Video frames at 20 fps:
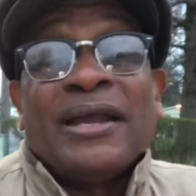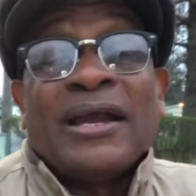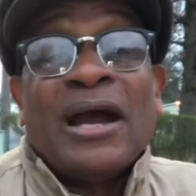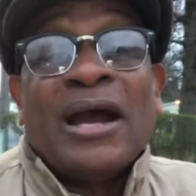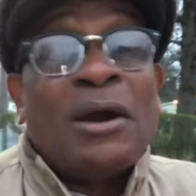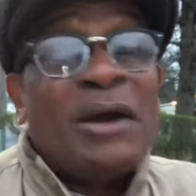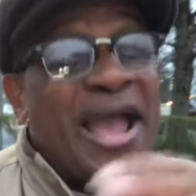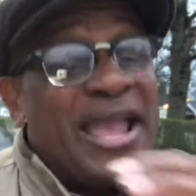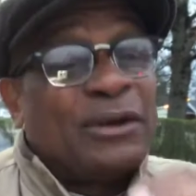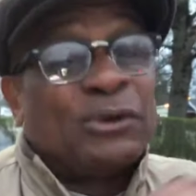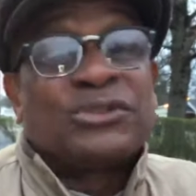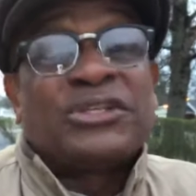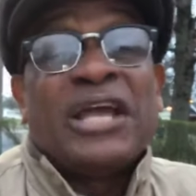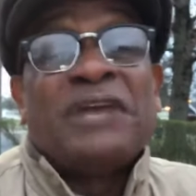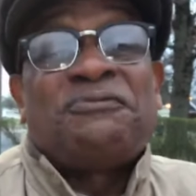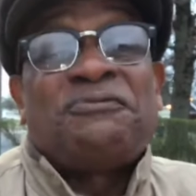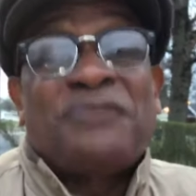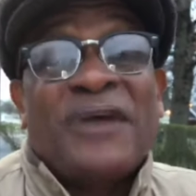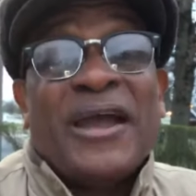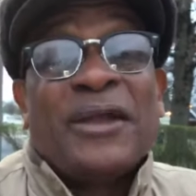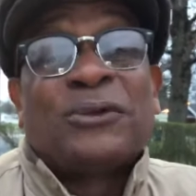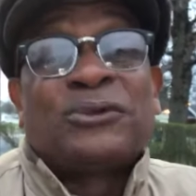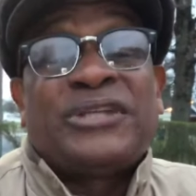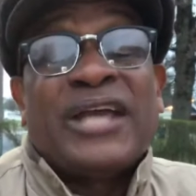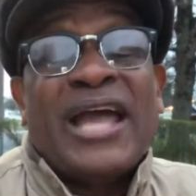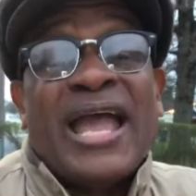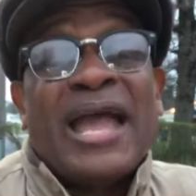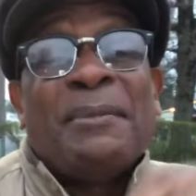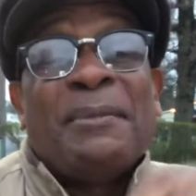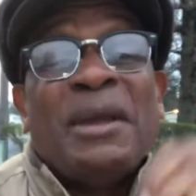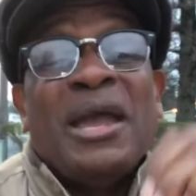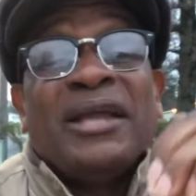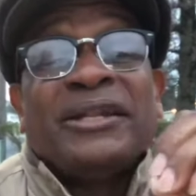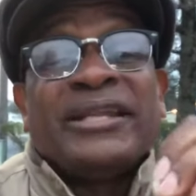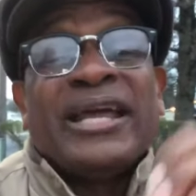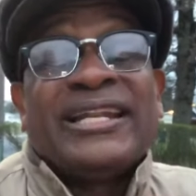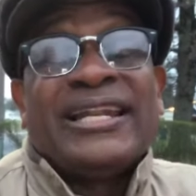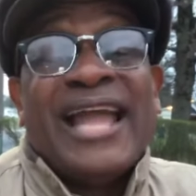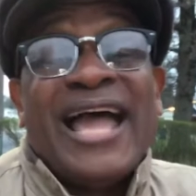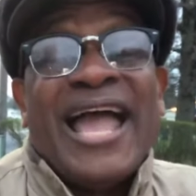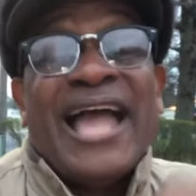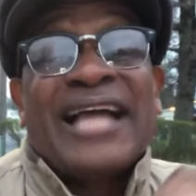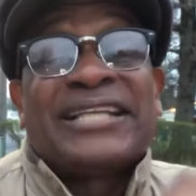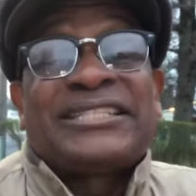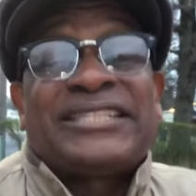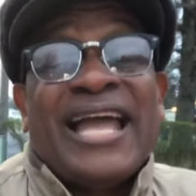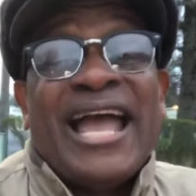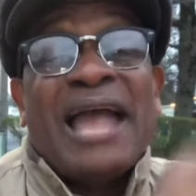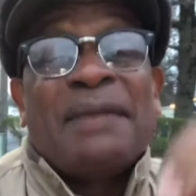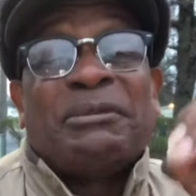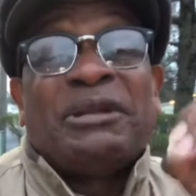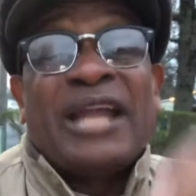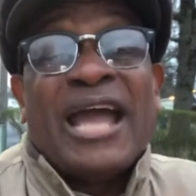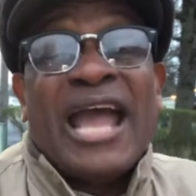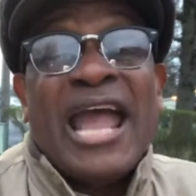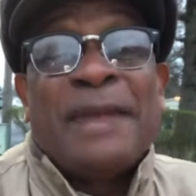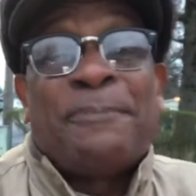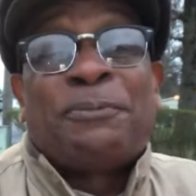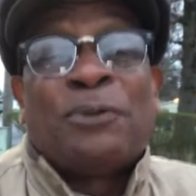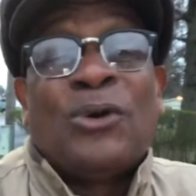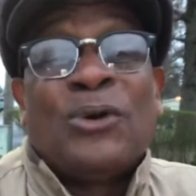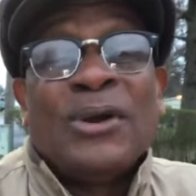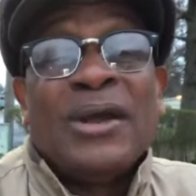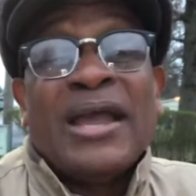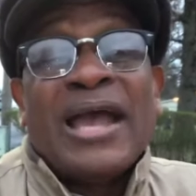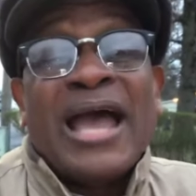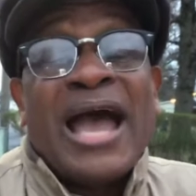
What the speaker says: Oh, I ain't going to say fatal time. That last time in April,